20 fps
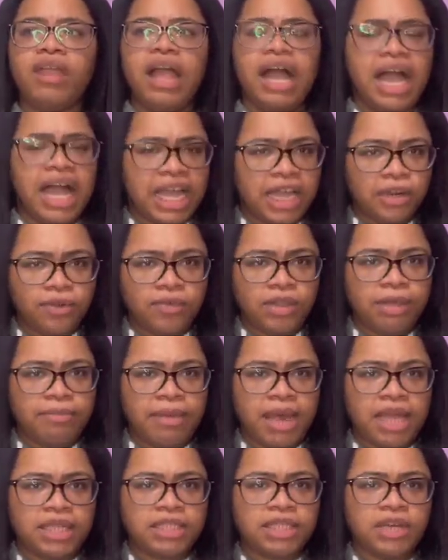I can only
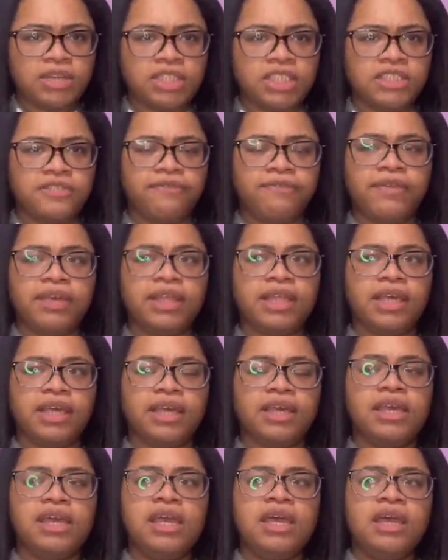imagine how she's
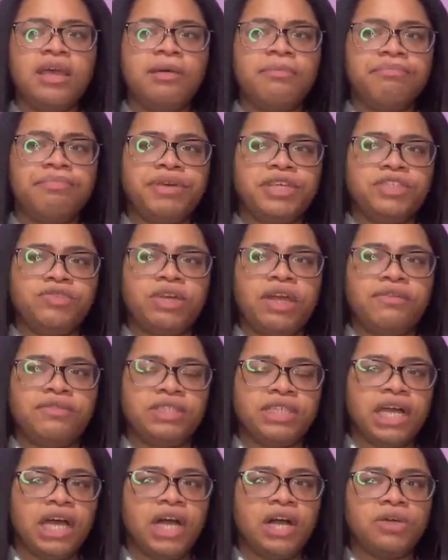feeling. Plus, you have
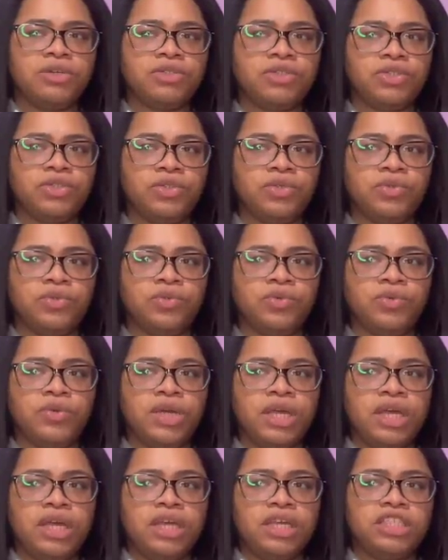Giles, who
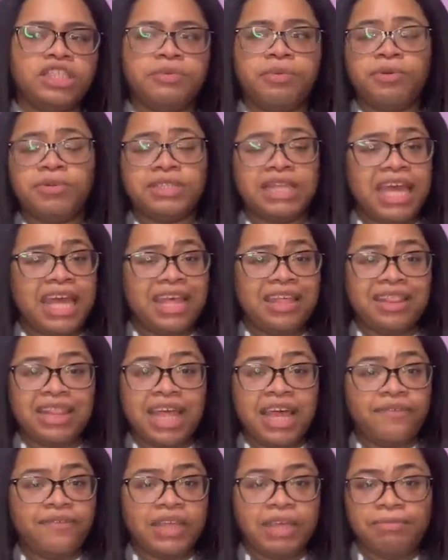supposed to have
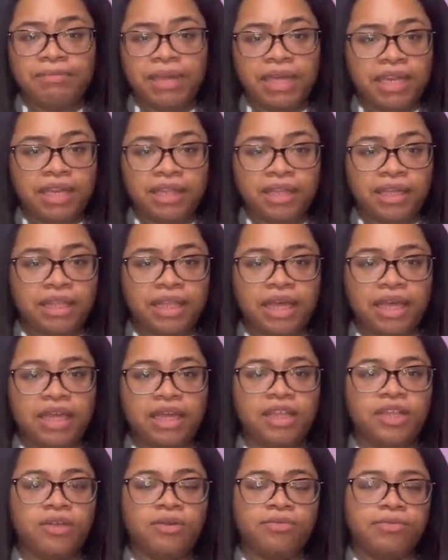left immediately, like,
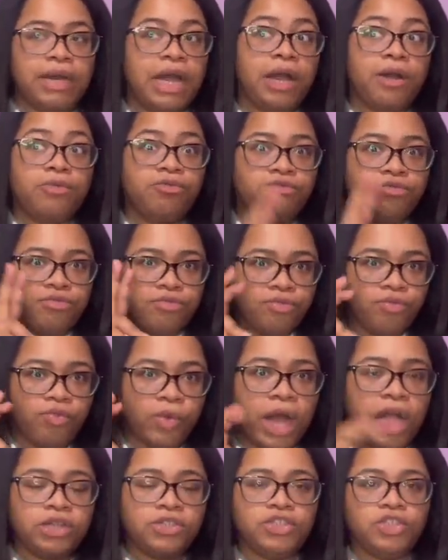you know, how
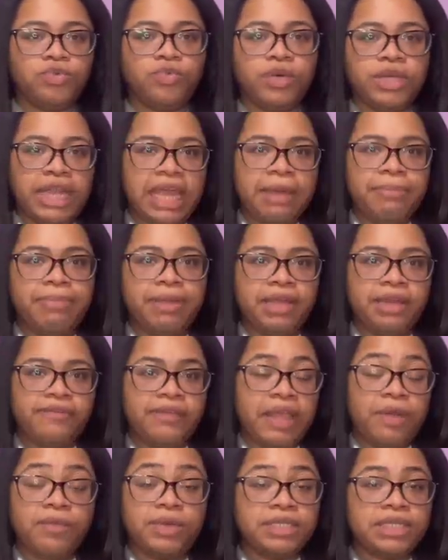watchers would have been if
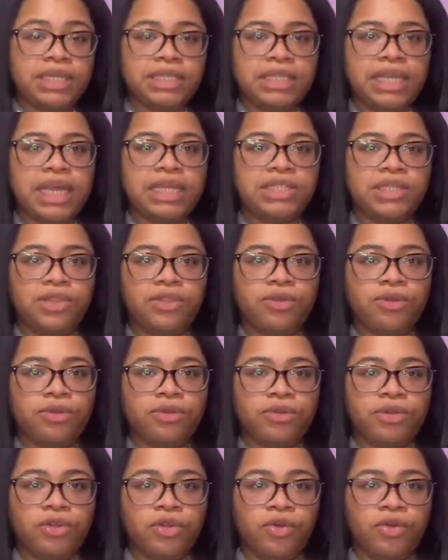they wasn't attached to
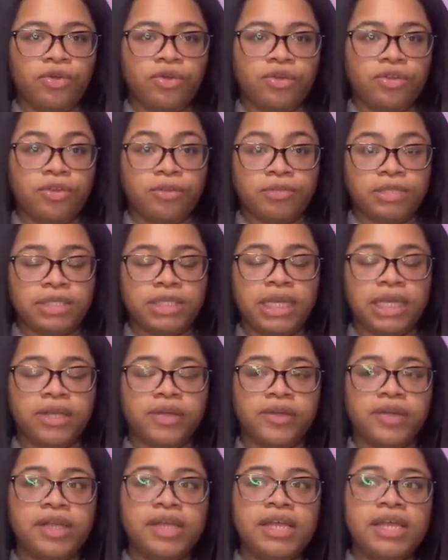their
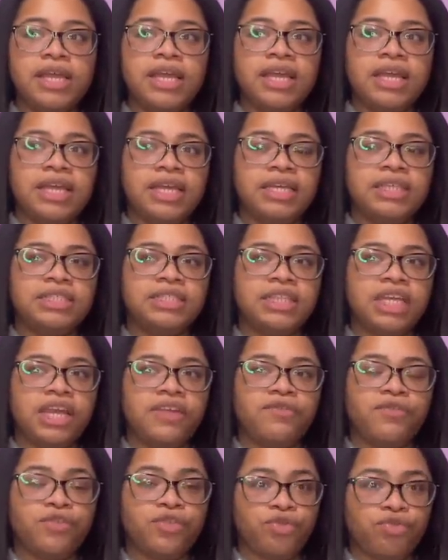slayer. He stayed
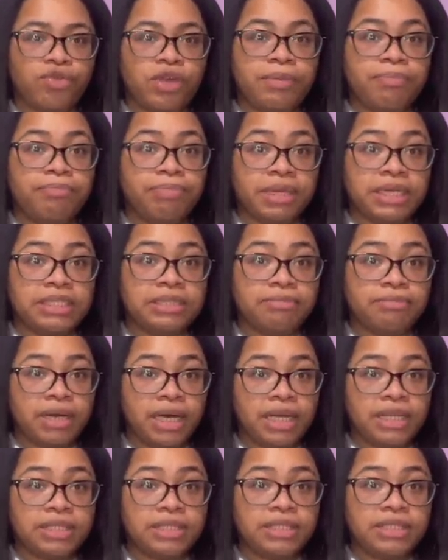for 3+
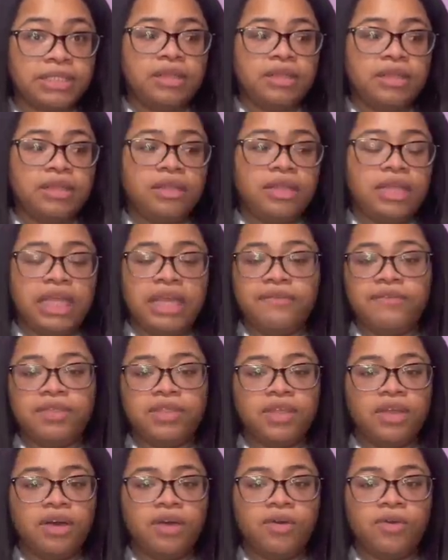months. Even
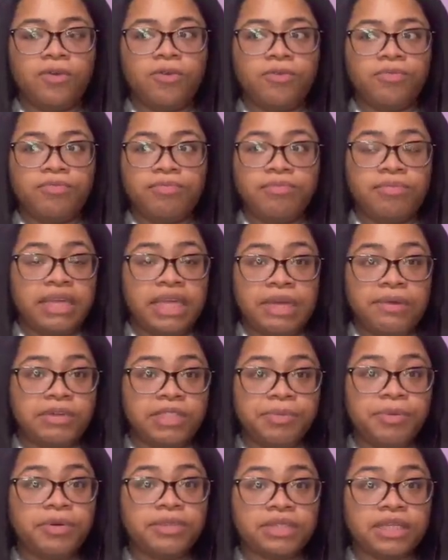though he was
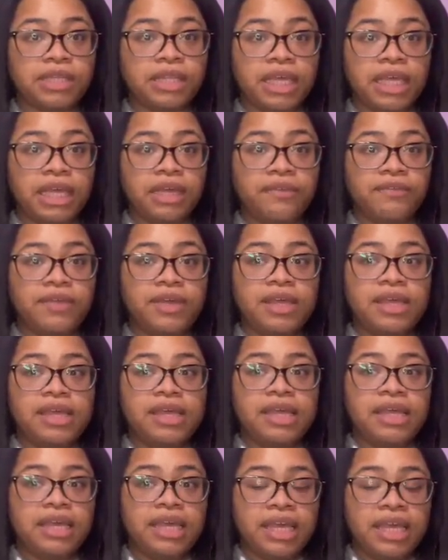supposed to leave,
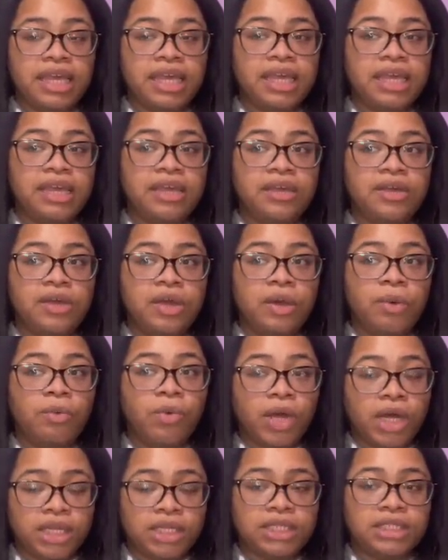he
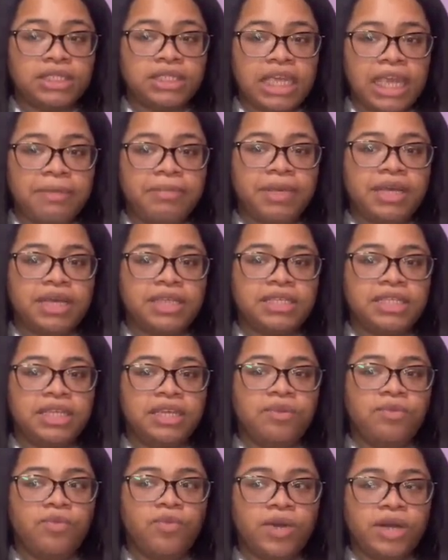wanted to stay because
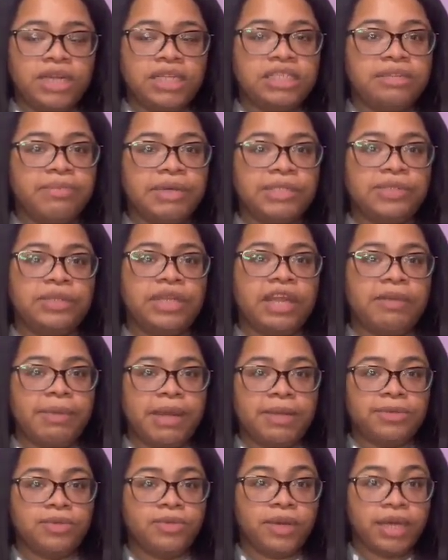he wanted to make sure that
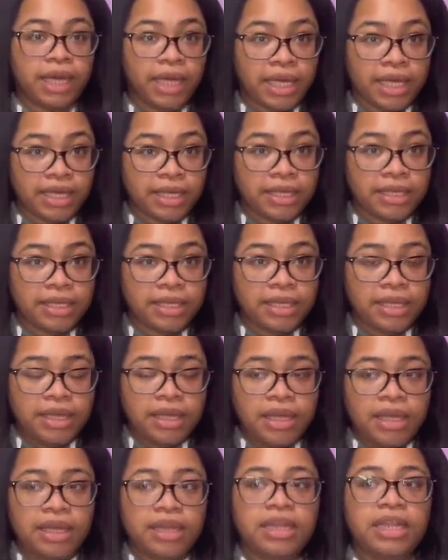everybody was okay.
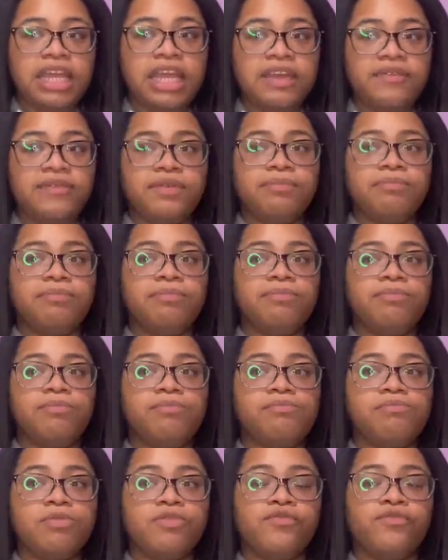And even
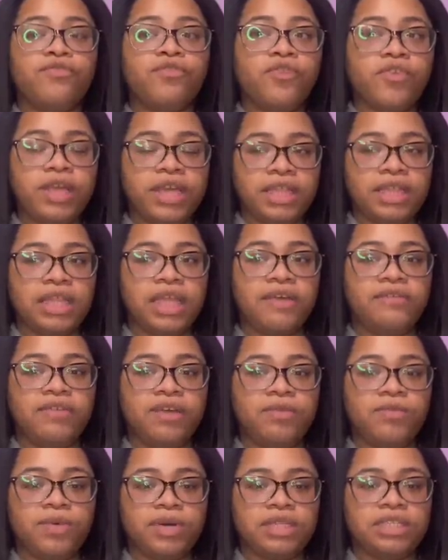before he left,
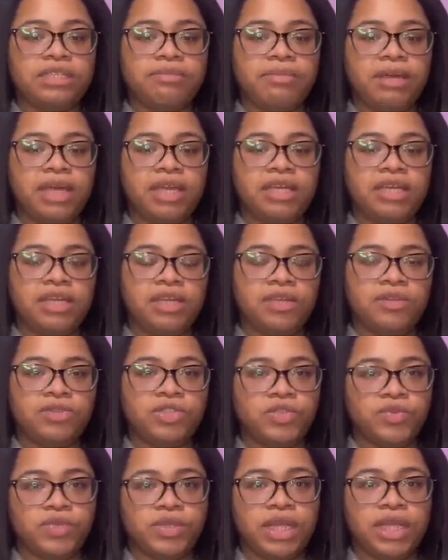he wanted to make, you know,
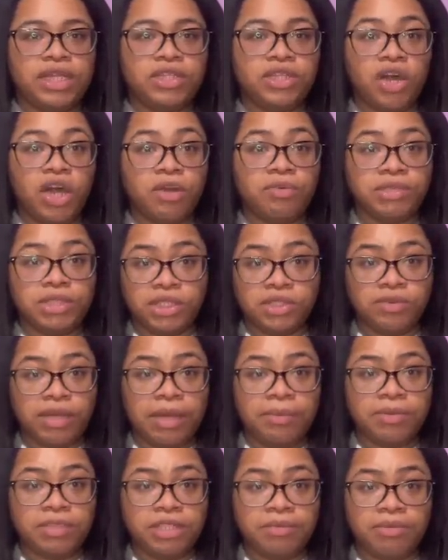sure that Dawn was still
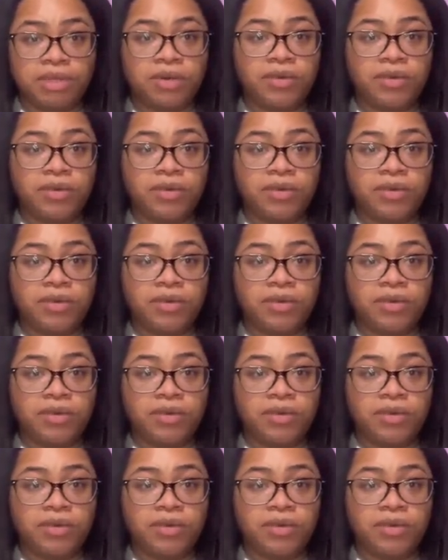able to be